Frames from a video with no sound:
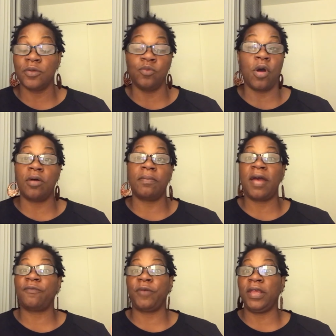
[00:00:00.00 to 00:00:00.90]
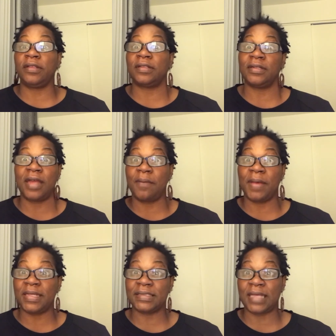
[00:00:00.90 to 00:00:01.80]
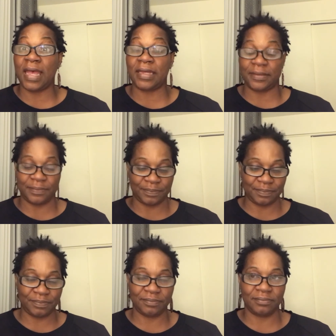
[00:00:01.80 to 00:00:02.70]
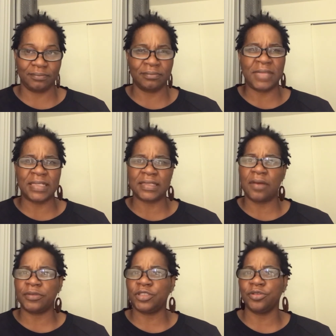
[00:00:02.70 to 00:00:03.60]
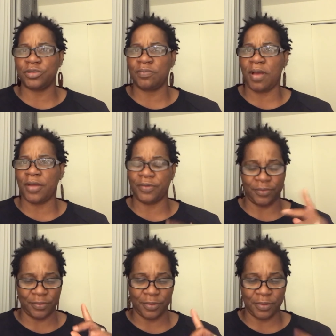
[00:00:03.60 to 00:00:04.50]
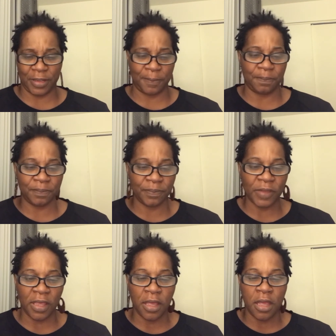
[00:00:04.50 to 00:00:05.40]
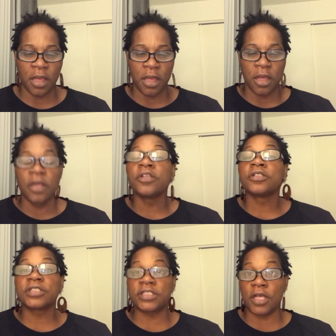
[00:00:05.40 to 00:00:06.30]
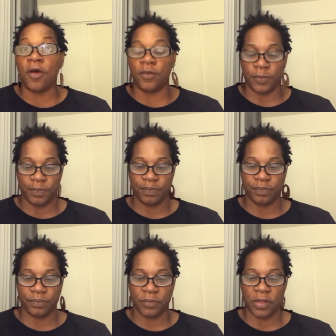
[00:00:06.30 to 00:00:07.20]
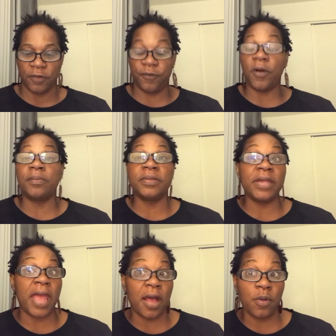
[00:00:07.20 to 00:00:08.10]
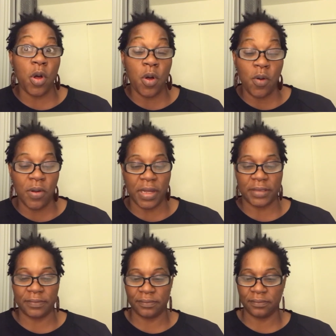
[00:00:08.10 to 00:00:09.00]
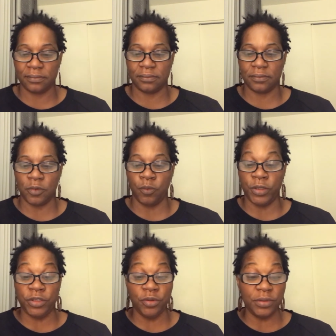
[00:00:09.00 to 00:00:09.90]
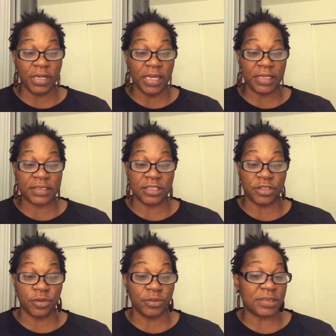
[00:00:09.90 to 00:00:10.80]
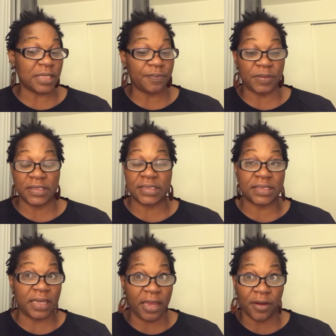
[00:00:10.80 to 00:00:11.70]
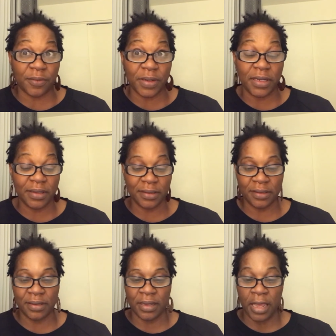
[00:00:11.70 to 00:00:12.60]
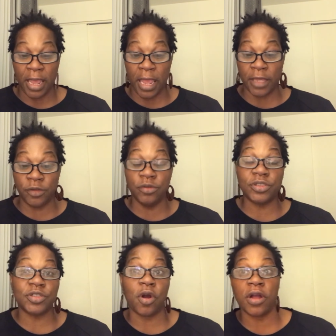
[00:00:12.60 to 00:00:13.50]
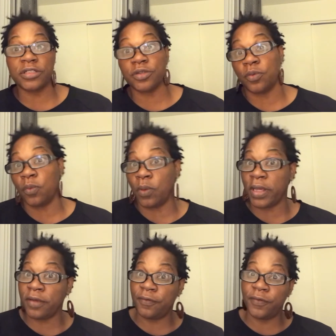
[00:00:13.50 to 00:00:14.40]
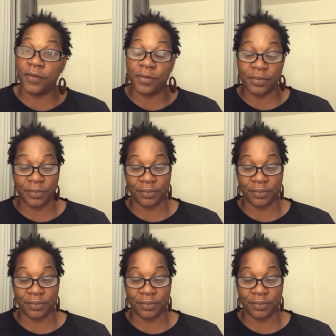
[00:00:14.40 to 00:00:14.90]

walk by faith and not by sight. That's our church model. Okay. So, from now on, when you need to do something scary and you start to waffle,